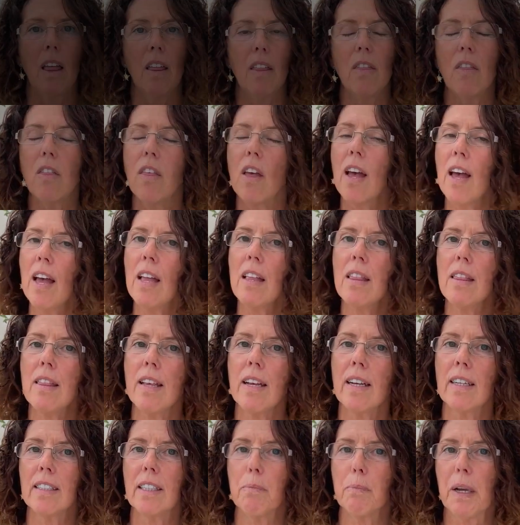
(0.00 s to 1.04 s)
Then
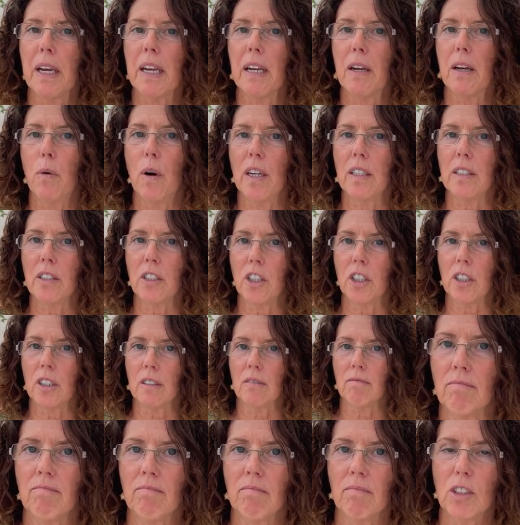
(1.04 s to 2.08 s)
there's a big question:
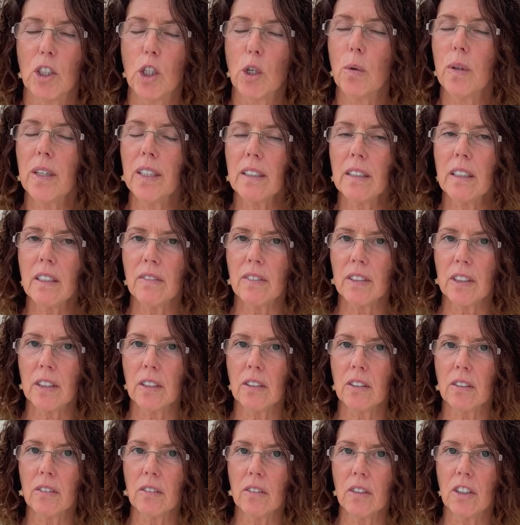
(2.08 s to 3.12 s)
to
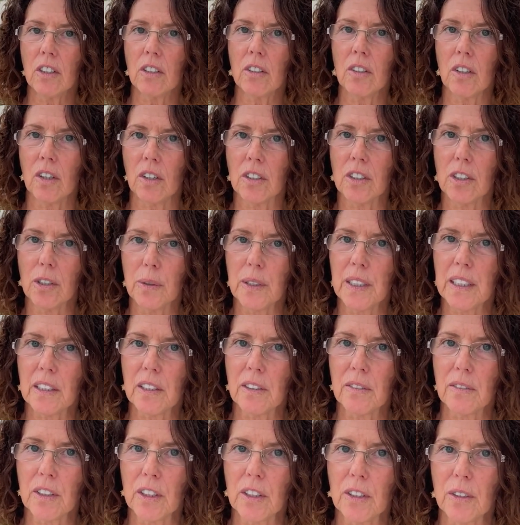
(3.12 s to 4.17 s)
interview or not to
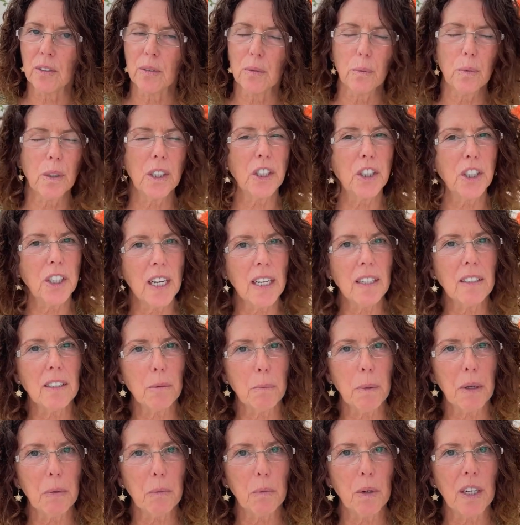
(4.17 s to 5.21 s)
interview, which sounds a
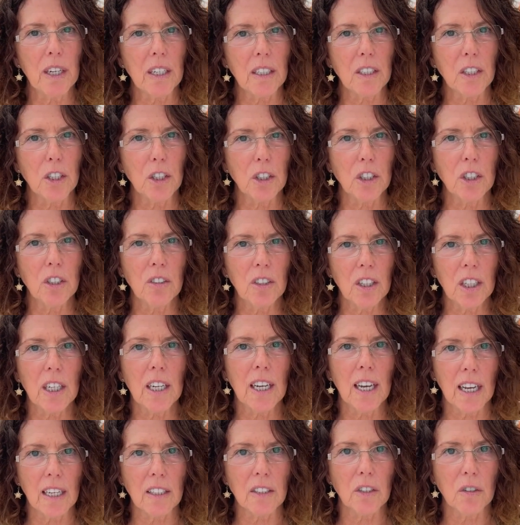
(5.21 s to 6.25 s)
bit weird because you've got a
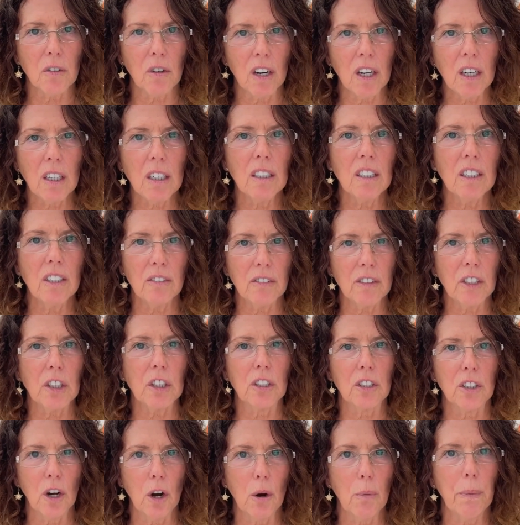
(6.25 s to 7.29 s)
guest, right? And you've got a
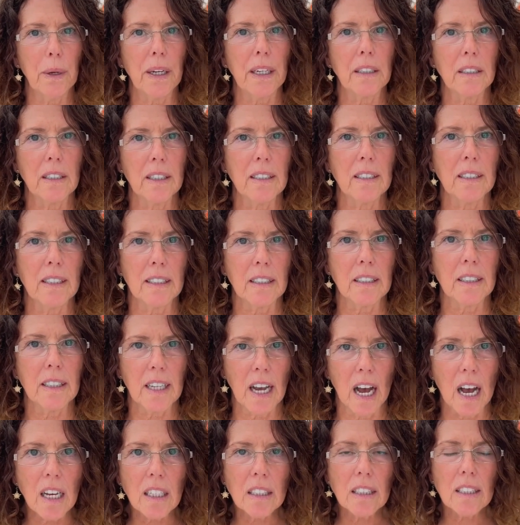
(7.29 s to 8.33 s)
topic to
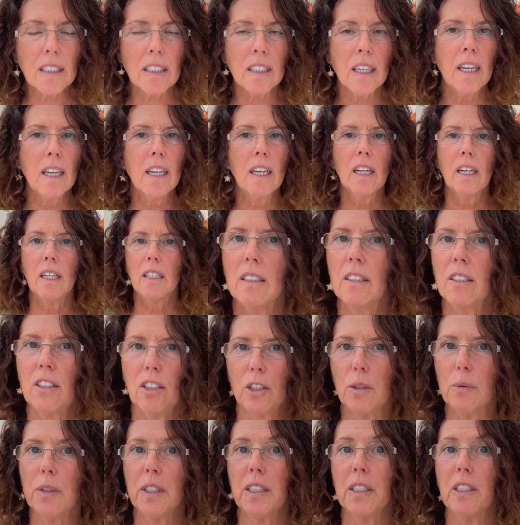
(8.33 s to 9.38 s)
discuss. Do
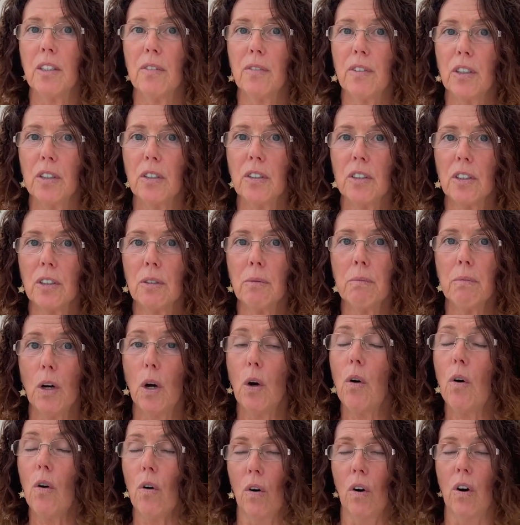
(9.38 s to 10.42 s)
you interview them
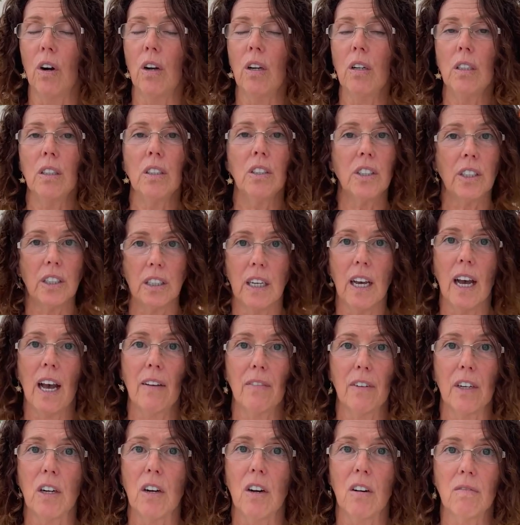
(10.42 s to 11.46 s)
or do you have
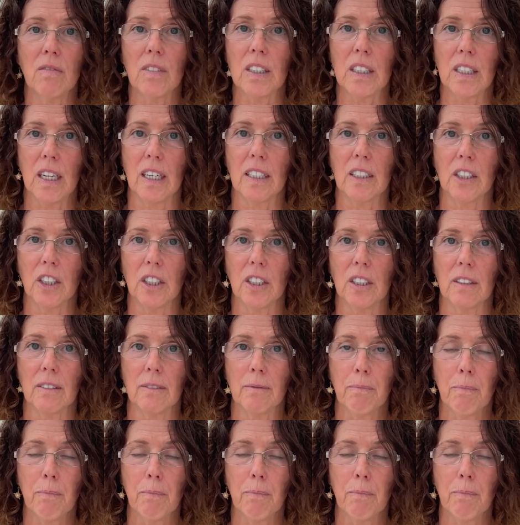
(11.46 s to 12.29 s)
a conversation?